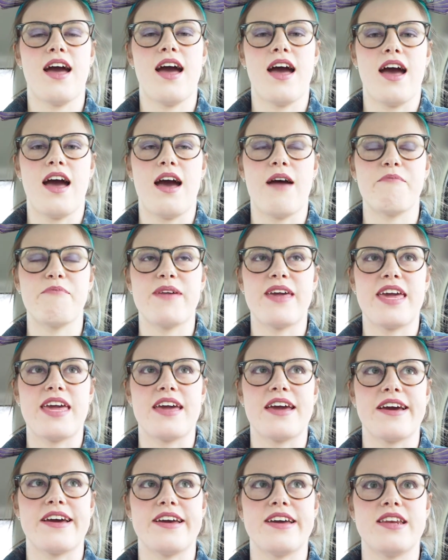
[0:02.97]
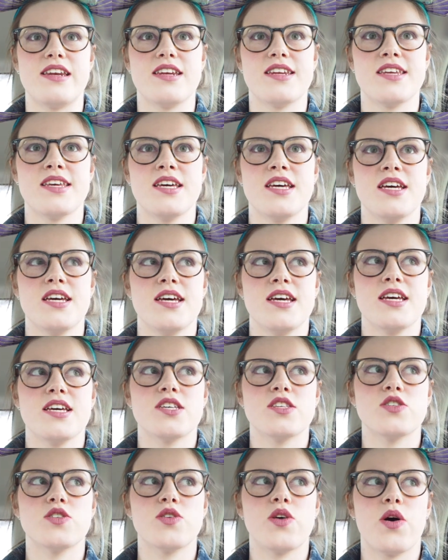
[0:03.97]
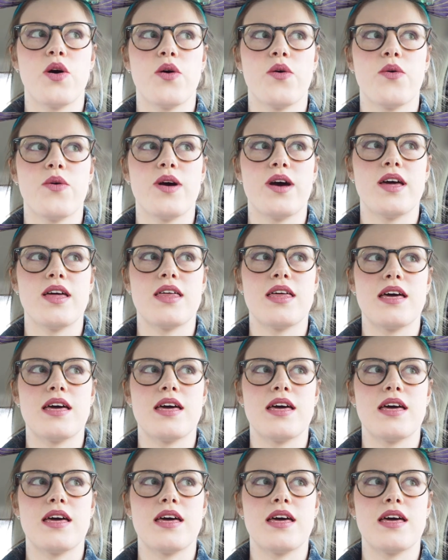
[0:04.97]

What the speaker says: and so